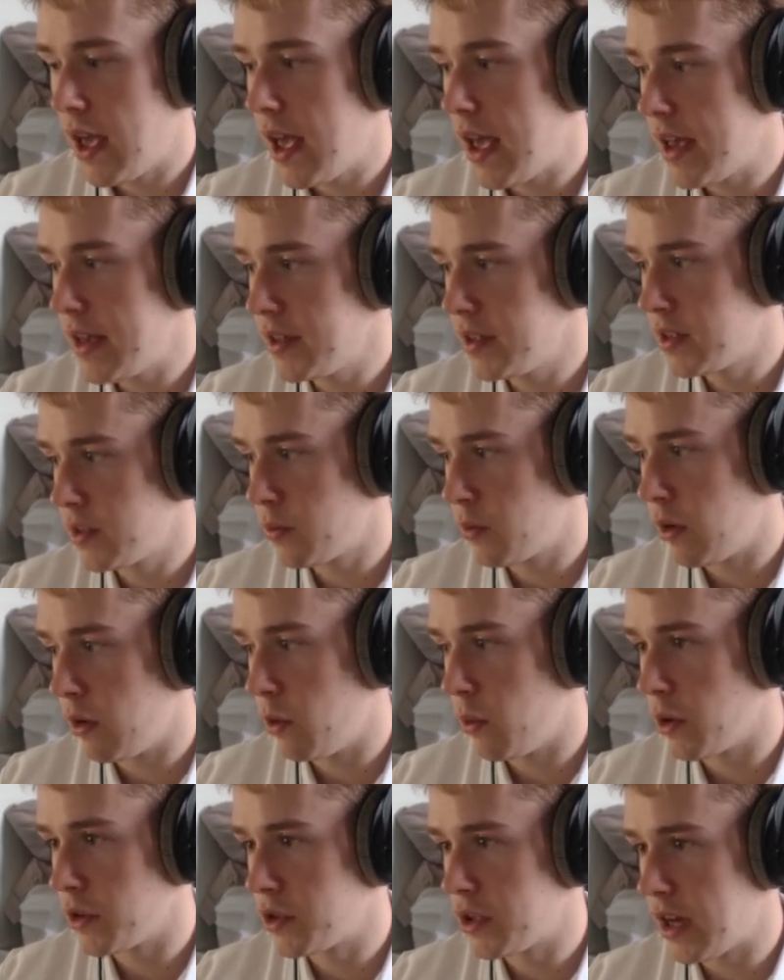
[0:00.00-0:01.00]
is
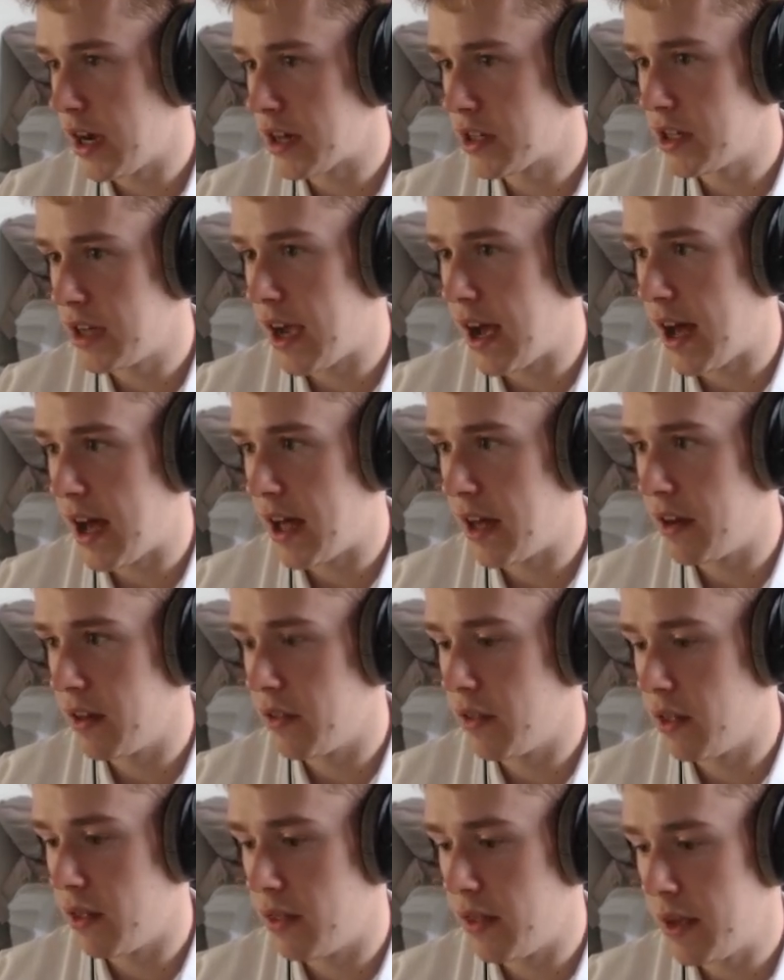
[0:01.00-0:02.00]
we'll want to actually
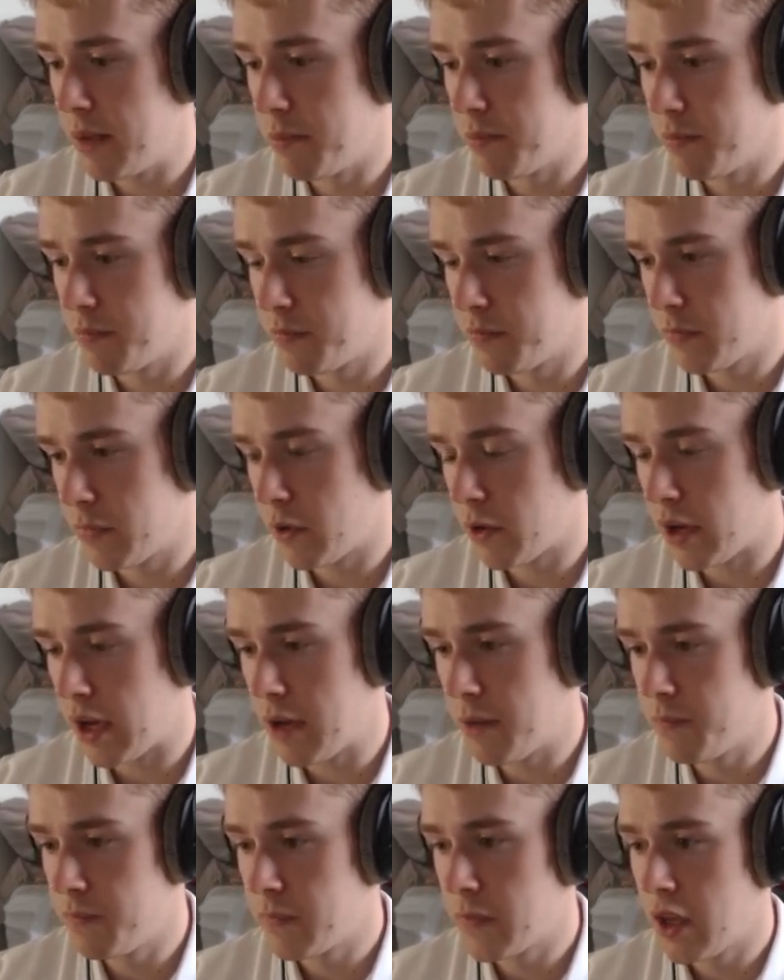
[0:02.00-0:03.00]
add the theme.
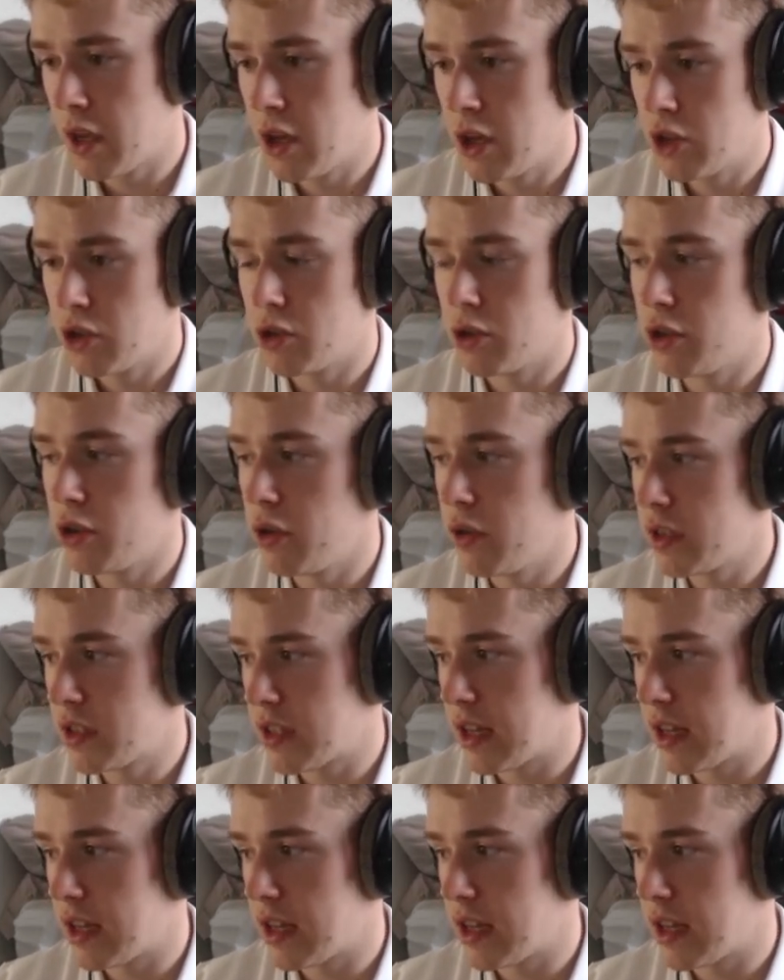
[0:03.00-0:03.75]
Okay, so to do this,